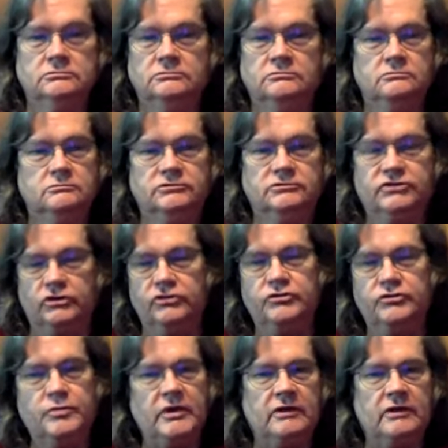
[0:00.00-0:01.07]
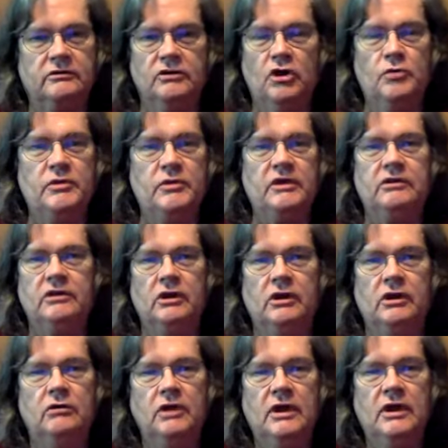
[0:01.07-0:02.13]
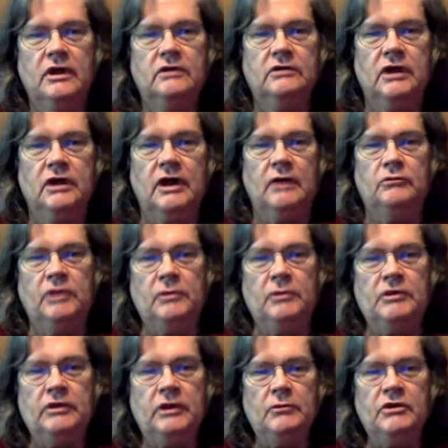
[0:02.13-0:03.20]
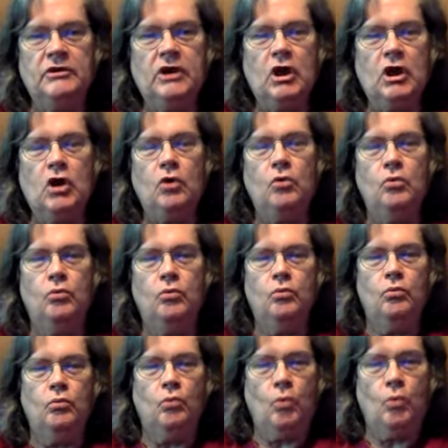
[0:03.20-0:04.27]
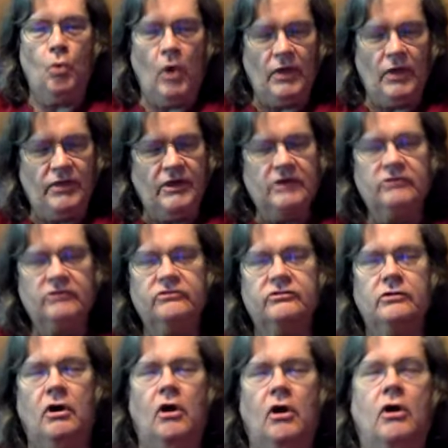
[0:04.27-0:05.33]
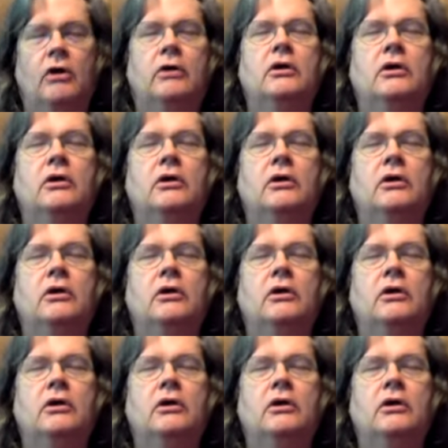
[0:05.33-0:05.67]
search me, know me, you know, um, let me let me know what things are